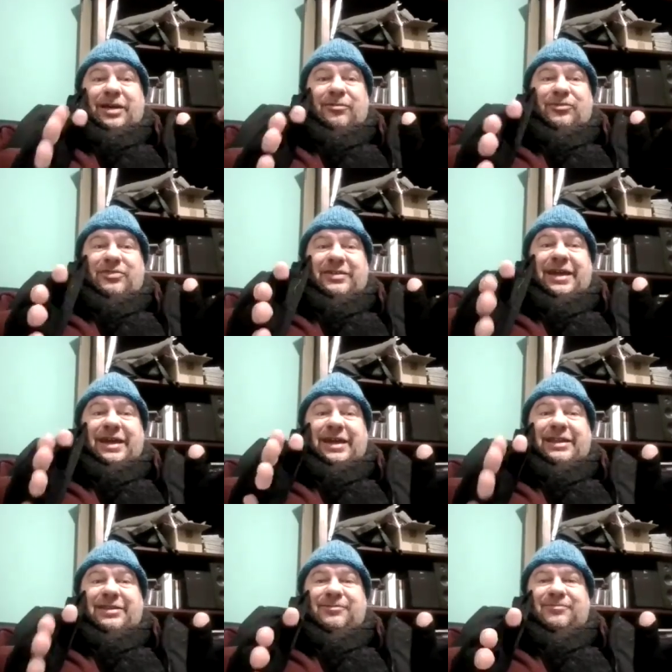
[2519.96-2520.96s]
That was set
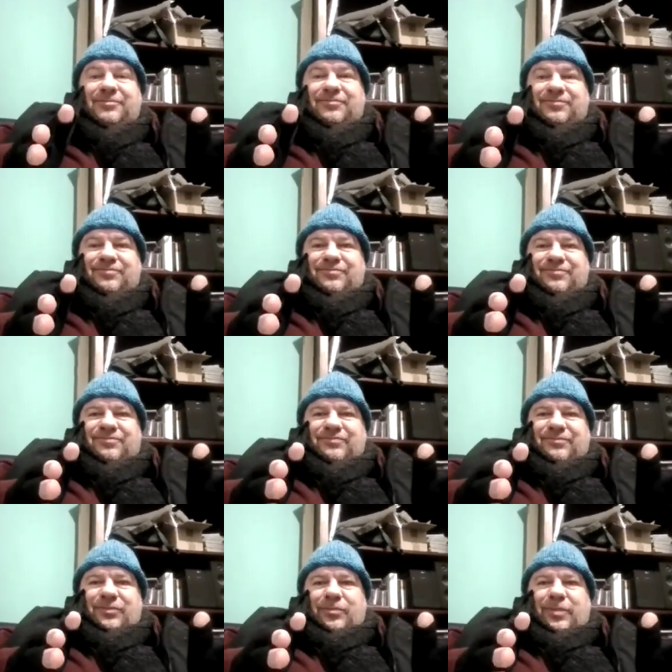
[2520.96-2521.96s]
in
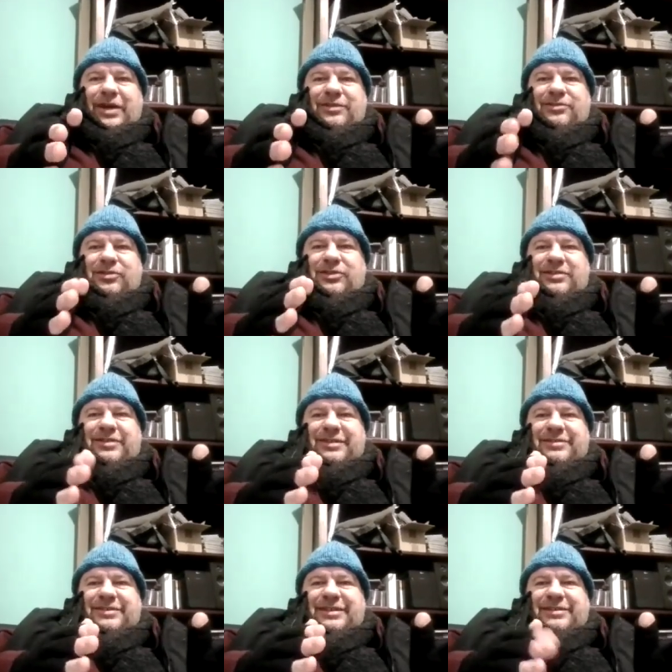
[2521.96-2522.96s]
based on the
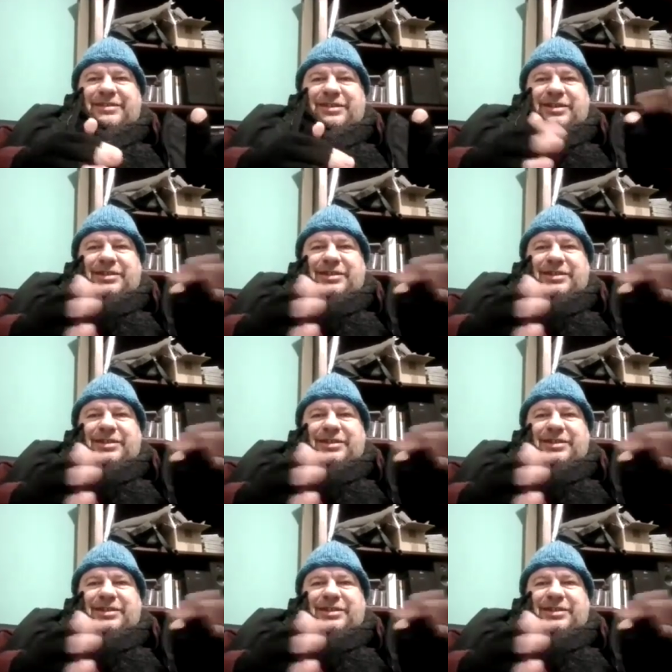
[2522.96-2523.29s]
60s and